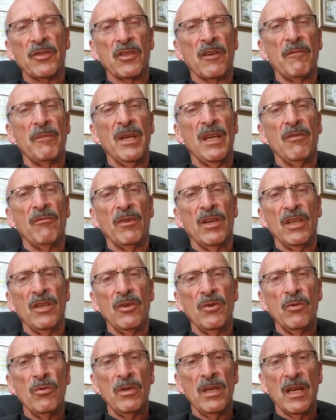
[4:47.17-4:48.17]
of being
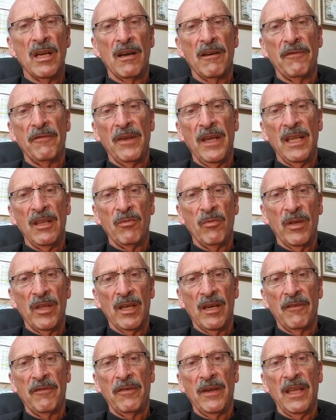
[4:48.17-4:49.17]
renewed in our faith with
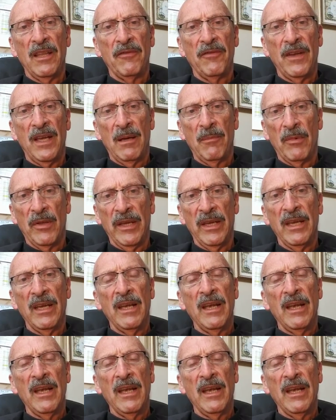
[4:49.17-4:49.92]
our faith family,